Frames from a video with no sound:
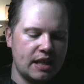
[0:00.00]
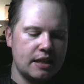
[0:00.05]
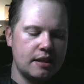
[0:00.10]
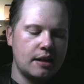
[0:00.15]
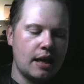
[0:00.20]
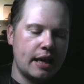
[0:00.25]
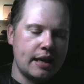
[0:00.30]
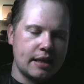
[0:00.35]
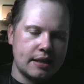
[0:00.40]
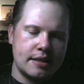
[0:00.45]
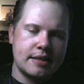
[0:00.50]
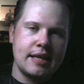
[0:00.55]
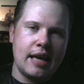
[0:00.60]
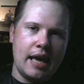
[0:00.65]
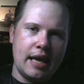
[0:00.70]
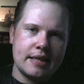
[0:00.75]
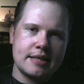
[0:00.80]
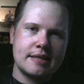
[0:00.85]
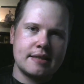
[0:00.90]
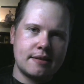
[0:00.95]
I can
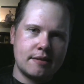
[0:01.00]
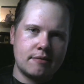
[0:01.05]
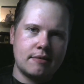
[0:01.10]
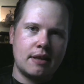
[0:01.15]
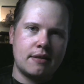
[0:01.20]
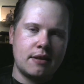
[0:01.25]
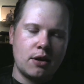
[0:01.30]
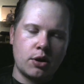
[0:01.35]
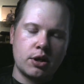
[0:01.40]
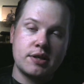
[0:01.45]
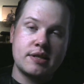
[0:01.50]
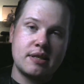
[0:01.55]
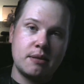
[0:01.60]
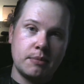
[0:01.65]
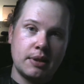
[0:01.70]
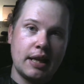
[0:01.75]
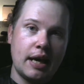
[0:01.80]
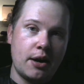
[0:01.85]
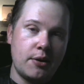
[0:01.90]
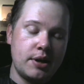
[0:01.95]
taste that there are
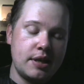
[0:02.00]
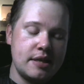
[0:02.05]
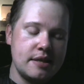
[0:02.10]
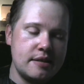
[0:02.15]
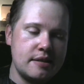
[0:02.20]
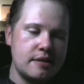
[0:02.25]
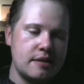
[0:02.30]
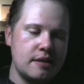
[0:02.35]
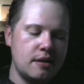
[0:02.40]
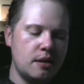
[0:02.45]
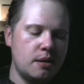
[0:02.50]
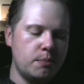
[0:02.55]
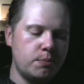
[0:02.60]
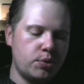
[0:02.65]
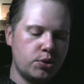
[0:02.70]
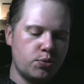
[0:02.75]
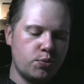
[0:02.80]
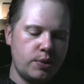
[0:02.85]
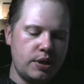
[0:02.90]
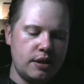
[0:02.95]
similarities
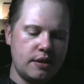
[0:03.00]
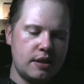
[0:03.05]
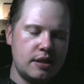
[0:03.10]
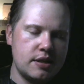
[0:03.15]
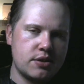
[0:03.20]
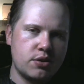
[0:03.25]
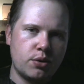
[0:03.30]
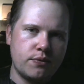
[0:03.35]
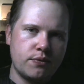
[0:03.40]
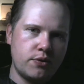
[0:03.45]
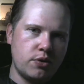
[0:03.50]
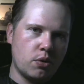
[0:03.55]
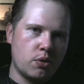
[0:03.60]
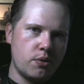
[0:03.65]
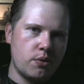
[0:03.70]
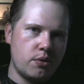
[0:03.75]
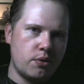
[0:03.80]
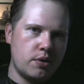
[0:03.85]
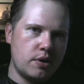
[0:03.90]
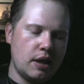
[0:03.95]
between these sort of
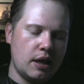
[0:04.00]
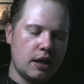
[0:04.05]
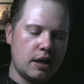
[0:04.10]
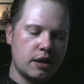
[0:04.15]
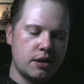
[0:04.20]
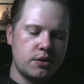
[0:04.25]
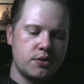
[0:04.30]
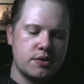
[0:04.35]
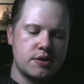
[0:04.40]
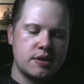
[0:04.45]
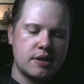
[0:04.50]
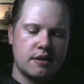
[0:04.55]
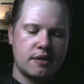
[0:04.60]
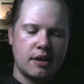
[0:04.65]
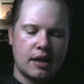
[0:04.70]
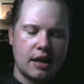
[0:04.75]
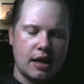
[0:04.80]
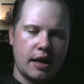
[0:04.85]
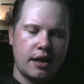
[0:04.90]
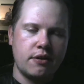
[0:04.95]
northern lagers that they
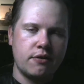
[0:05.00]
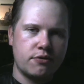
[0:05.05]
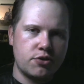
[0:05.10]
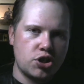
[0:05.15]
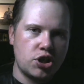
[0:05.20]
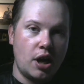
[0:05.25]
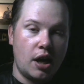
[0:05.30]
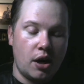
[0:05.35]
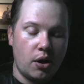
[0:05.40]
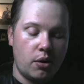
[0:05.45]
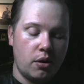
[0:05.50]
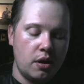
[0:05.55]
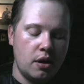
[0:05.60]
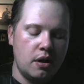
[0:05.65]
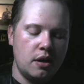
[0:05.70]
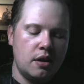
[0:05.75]
kind of share,